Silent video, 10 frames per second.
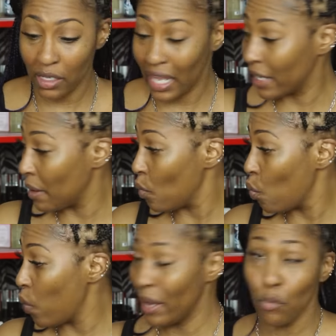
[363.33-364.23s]
like
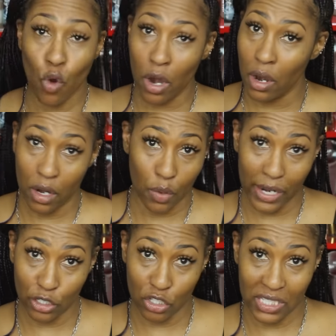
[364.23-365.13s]
way more
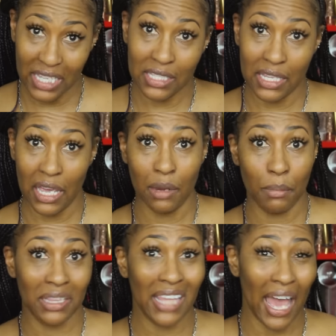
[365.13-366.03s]
correctors since then,
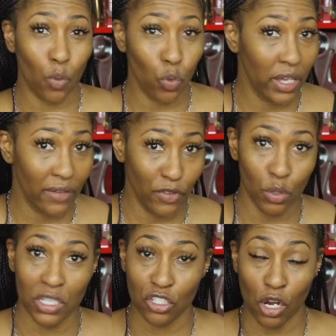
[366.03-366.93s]
but that will give you
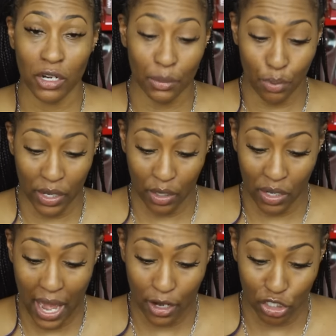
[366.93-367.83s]
a starting point on
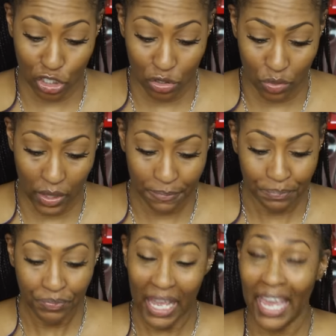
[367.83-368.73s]
how to choose one.
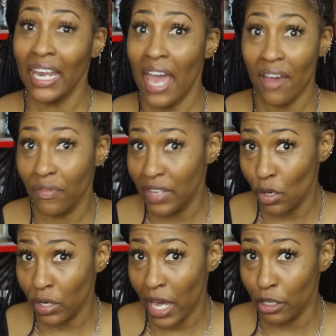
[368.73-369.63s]
And I have a
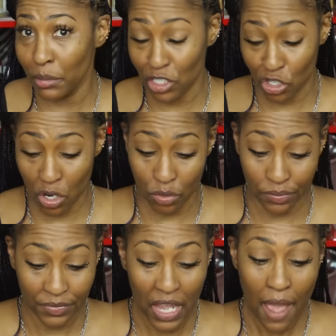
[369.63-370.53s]
video on how you mix your own.
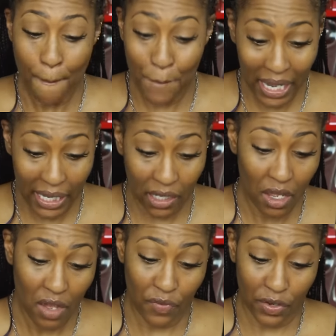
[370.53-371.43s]
But
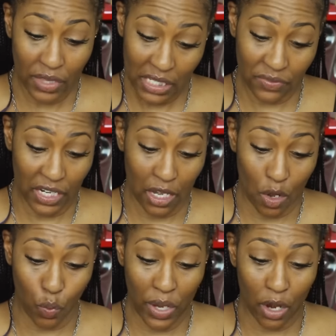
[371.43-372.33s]
for this
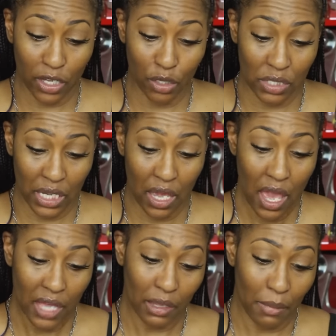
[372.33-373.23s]
video, we are using
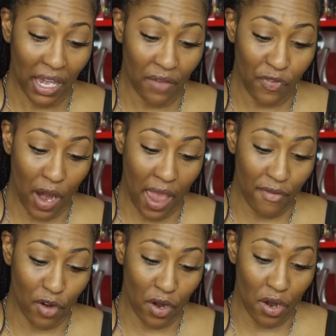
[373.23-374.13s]
the Makeup
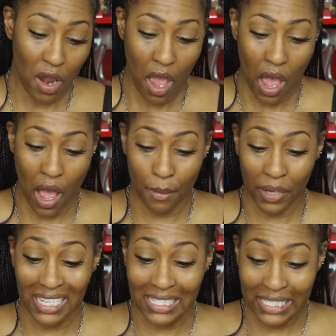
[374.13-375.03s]
Forever um,
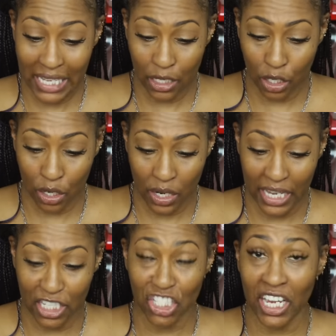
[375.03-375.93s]
Concealer
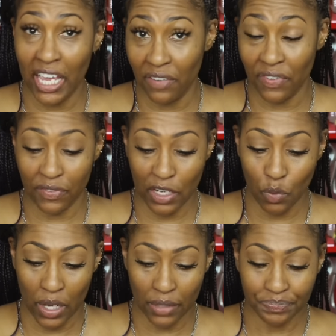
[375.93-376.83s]
in shade
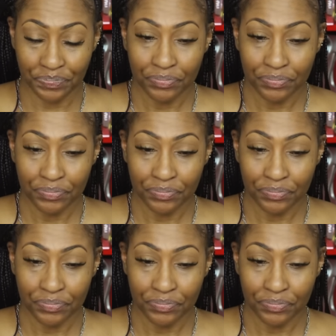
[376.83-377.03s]
51.